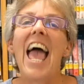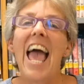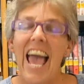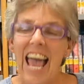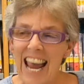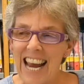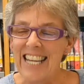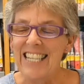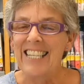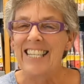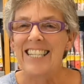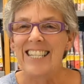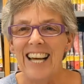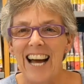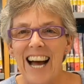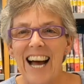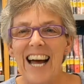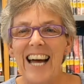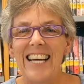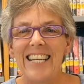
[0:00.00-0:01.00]
H,
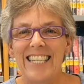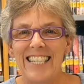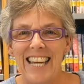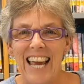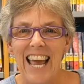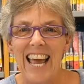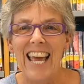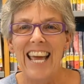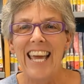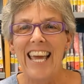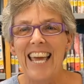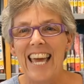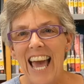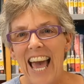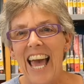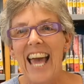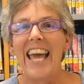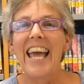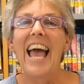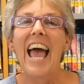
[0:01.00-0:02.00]
I, J,
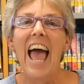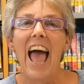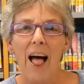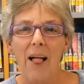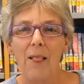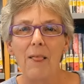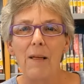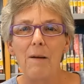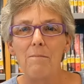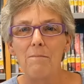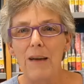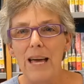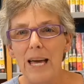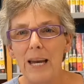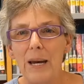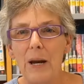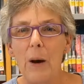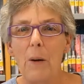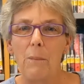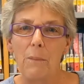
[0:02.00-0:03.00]
K, L, M,
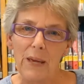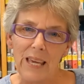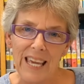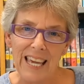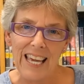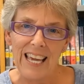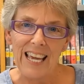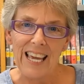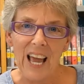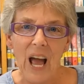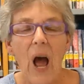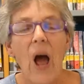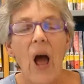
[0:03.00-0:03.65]
N, O, P,